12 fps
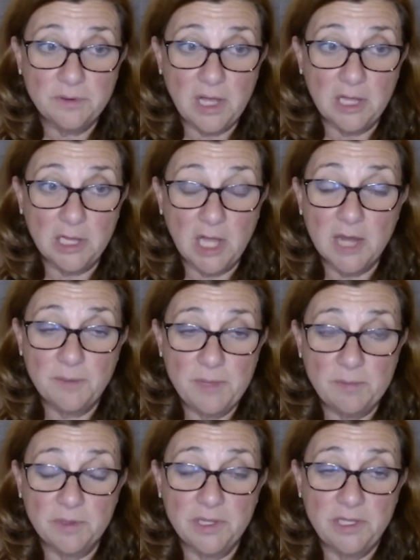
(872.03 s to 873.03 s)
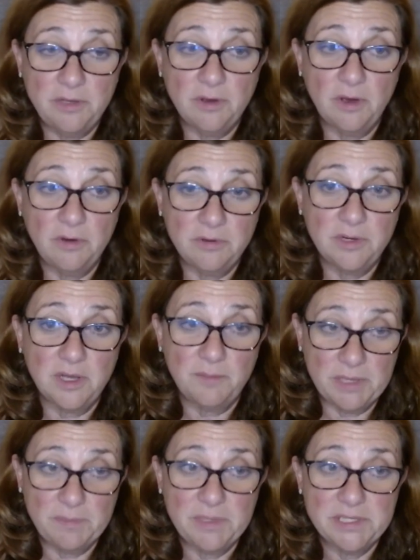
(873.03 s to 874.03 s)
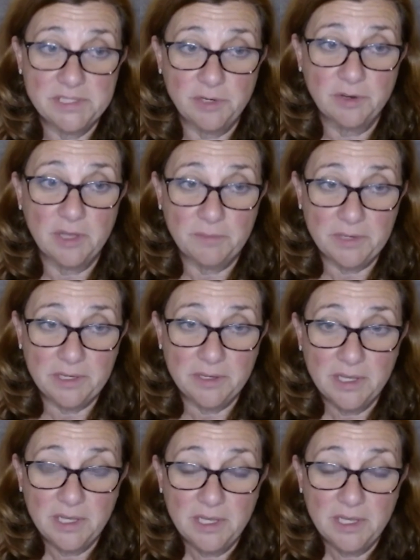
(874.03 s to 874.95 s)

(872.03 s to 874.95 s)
a lot of people in, you own a big piece of your company.